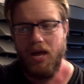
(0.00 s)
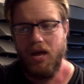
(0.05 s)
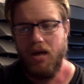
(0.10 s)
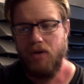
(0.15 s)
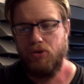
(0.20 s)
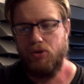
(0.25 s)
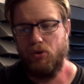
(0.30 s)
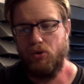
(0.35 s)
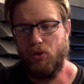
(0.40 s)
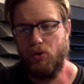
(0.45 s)

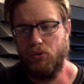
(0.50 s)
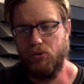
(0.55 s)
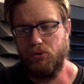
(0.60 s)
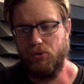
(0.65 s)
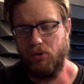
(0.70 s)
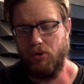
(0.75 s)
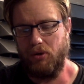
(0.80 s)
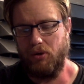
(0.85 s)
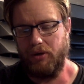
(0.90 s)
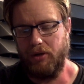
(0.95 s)
So those
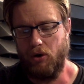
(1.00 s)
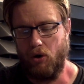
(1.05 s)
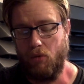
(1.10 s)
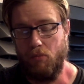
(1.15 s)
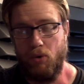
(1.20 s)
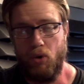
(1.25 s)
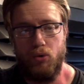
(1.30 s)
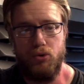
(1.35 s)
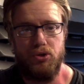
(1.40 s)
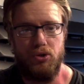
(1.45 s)
are,
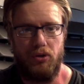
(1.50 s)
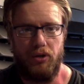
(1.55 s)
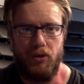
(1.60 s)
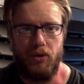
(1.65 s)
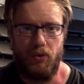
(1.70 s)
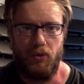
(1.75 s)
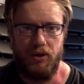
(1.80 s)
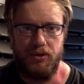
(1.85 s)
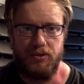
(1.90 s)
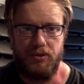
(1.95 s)
emotionally
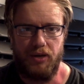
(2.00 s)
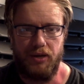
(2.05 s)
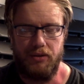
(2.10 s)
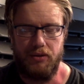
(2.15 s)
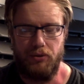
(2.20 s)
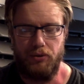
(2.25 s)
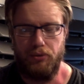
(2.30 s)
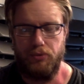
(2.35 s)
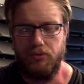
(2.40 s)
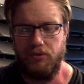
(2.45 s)
what it's like
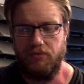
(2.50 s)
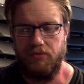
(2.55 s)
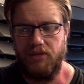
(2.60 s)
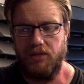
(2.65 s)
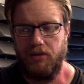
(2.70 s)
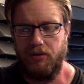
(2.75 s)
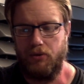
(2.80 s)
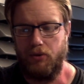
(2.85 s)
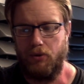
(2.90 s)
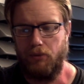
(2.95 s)
to lose a
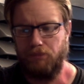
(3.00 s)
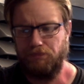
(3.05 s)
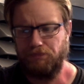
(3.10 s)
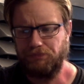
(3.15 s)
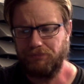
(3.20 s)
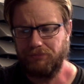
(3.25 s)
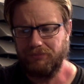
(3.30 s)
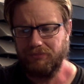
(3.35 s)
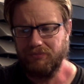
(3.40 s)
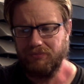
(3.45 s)
vehicle.
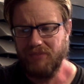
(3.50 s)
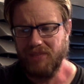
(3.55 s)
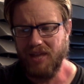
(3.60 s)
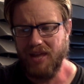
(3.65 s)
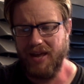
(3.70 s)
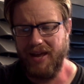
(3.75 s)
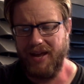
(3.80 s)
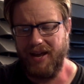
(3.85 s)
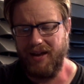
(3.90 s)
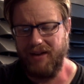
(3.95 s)

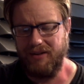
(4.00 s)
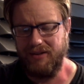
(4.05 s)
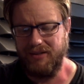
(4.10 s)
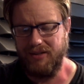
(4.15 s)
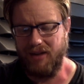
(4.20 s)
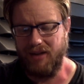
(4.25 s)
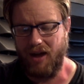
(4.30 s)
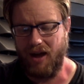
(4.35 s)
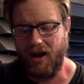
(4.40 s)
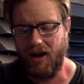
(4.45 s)
And,
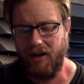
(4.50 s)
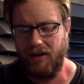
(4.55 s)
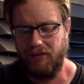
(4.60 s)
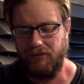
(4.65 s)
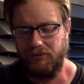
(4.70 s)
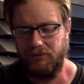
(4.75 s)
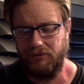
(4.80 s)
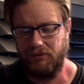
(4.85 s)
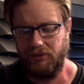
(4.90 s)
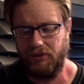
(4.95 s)

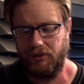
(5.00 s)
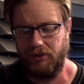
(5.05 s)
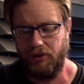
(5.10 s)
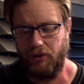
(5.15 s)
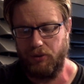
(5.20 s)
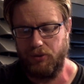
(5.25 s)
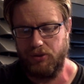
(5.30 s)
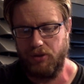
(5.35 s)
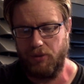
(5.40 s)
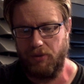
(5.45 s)

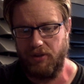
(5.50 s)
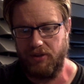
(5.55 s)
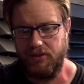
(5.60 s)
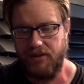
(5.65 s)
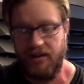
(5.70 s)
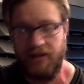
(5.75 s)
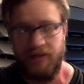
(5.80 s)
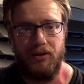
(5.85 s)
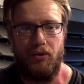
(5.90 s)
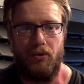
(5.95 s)
some of the
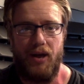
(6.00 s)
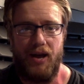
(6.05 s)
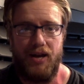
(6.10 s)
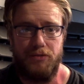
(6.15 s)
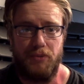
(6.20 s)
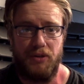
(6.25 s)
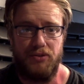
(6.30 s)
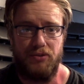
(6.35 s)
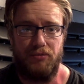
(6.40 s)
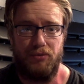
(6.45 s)
technical
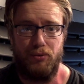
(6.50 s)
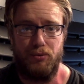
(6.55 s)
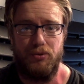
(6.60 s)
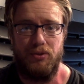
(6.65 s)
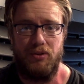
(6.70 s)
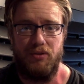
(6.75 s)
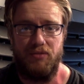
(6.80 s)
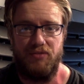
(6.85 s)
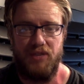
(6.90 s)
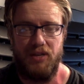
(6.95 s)
aspects of losing
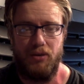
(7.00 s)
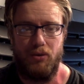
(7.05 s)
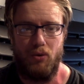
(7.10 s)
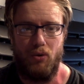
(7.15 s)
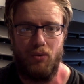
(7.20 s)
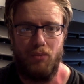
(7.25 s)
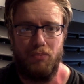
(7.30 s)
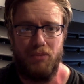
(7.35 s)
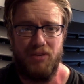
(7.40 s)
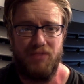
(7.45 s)
the
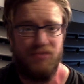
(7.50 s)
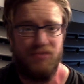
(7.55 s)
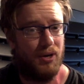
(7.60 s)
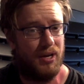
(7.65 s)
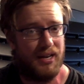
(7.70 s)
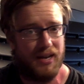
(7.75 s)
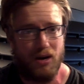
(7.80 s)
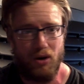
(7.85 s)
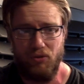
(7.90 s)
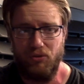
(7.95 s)
vehicle, and be very
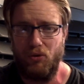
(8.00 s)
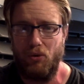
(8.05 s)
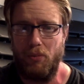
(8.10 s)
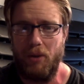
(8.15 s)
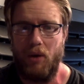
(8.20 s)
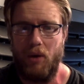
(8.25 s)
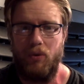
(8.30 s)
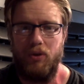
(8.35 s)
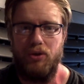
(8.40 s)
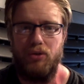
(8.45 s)
careful
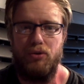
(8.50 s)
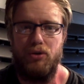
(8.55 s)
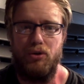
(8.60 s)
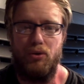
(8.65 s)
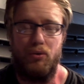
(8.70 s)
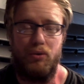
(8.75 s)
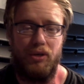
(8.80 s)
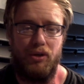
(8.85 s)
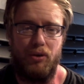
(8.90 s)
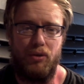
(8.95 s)
about what you
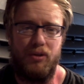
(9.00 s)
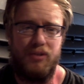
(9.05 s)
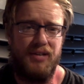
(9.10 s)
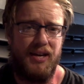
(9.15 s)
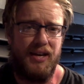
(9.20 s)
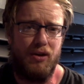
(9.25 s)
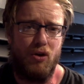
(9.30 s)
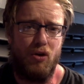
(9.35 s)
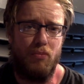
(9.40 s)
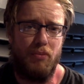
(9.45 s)
do. The
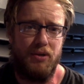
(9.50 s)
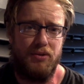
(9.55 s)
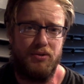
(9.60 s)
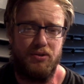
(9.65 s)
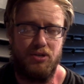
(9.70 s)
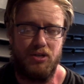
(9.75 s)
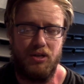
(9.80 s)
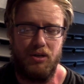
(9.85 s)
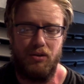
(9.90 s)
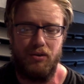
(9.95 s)
take-home
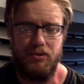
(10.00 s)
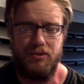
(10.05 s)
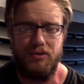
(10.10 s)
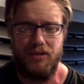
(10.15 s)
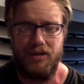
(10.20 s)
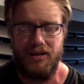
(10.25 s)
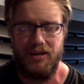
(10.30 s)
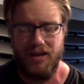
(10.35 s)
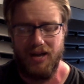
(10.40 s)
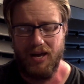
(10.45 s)
message here is
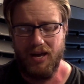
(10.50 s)
that